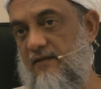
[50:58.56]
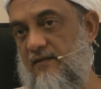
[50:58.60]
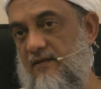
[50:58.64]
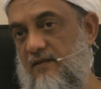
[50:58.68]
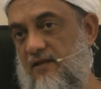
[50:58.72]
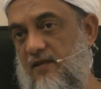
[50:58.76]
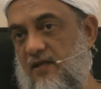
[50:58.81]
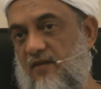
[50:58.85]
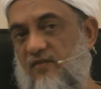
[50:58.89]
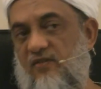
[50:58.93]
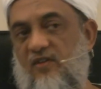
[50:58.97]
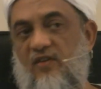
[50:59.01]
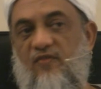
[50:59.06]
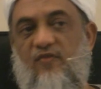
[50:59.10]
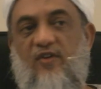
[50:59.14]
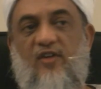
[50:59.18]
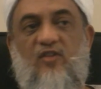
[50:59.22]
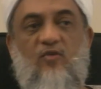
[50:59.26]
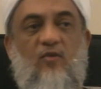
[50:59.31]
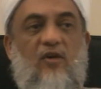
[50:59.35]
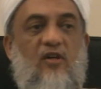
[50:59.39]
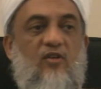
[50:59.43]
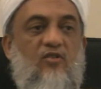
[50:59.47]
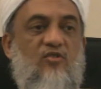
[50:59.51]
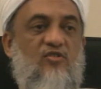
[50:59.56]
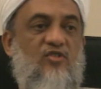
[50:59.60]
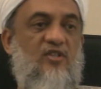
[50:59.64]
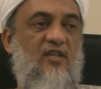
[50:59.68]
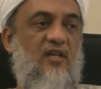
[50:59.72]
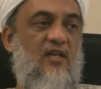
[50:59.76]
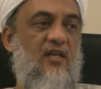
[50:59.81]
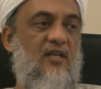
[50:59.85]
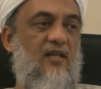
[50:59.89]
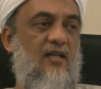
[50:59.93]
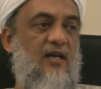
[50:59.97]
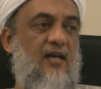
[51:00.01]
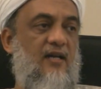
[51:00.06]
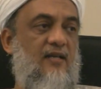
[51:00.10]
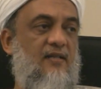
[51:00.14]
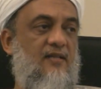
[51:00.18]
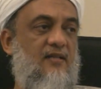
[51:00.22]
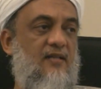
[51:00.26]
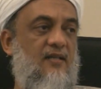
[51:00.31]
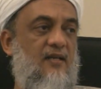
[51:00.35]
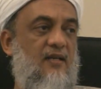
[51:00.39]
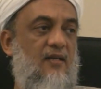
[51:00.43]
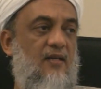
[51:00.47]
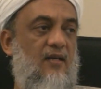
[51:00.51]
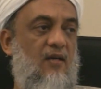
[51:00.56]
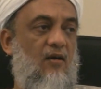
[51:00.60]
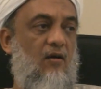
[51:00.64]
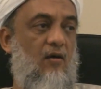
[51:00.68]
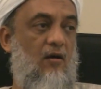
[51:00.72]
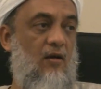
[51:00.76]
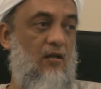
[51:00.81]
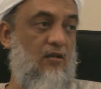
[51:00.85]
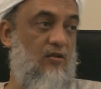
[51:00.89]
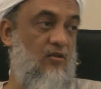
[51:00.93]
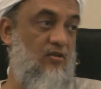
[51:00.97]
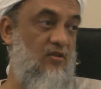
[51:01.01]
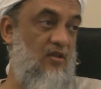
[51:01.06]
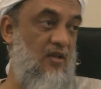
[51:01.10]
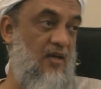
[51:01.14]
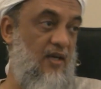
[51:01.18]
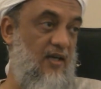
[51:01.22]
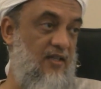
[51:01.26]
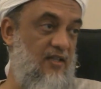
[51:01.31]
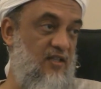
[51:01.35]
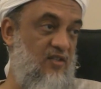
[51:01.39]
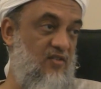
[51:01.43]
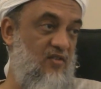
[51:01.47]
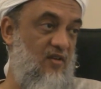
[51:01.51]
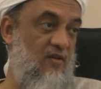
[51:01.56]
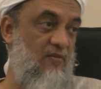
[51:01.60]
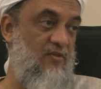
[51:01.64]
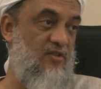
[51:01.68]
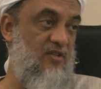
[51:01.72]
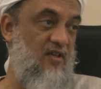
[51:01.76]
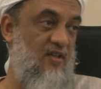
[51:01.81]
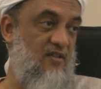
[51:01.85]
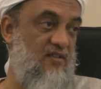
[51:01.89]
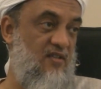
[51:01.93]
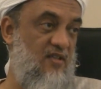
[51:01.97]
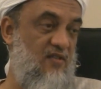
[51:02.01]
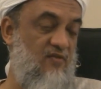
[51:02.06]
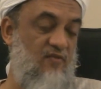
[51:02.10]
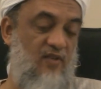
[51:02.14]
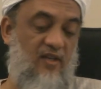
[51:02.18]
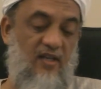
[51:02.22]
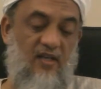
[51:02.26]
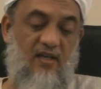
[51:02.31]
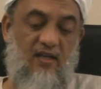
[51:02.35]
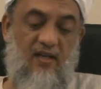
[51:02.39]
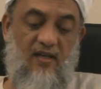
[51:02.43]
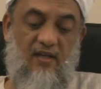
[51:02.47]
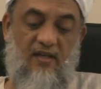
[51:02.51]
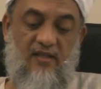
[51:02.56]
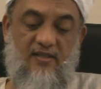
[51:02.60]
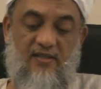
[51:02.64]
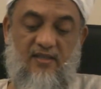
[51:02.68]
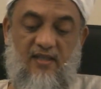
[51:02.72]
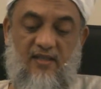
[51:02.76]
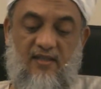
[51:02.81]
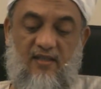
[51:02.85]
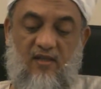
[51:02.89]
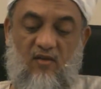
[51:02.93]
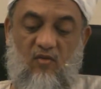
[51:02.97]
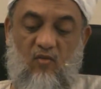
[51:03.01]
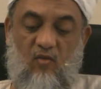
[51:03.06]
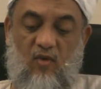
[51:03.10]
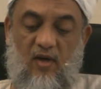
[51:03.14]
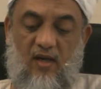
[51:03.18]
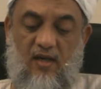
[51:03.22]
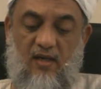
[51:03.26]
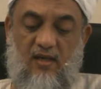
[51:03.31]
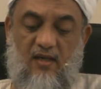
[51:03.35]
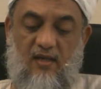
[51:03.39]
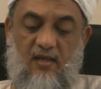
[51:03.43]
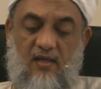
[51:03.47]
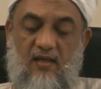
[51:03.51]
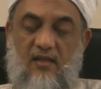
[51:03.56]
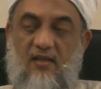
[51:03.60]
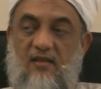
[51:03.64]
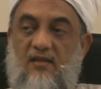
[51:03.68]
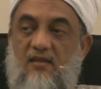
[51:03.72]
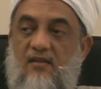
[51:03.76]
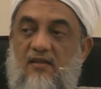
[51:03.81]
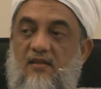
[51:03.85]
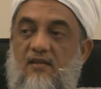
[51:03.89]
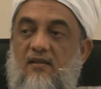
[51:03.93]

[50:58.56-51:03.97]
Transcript: They give the fatwa to say that, although the hadith of Nabi is very clear, he said that one